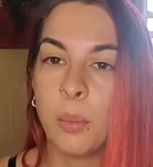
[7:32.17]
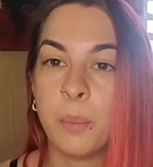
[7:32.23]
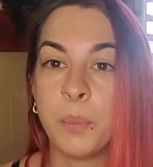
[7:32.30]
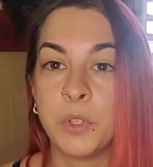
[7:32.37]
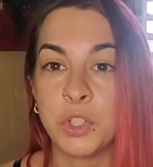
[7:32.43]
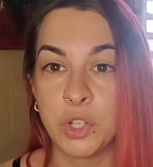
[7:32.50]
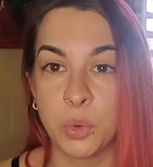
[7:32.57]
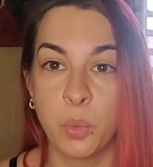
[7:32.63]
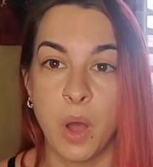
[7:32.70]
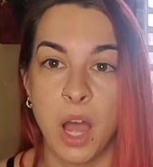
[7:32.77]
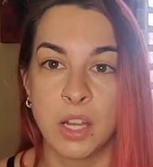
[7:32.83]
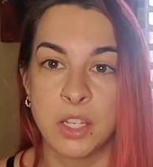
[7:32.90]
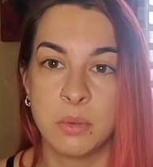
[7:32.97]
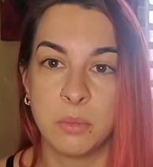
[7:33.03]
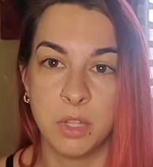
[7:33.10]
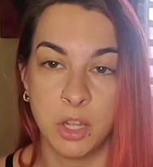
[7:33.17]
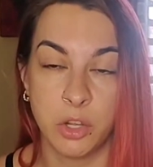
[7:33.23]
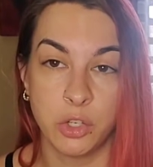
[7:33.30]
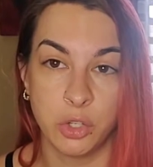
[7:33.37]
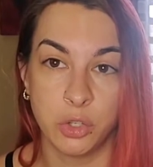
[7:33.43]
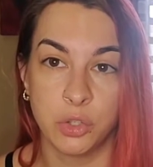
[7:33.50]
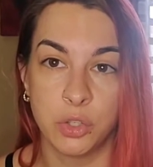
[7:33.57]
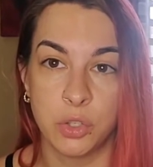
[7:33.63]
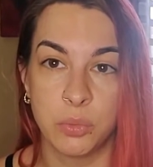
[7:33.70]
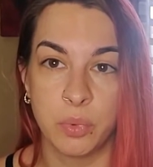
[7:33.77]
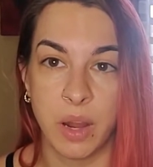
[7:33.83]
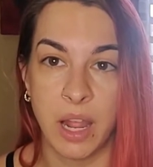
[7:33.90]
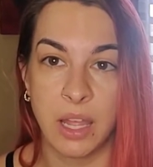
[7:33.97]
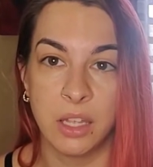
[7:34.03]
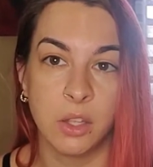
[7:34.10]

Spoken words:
But you're watching me on YouTube, right?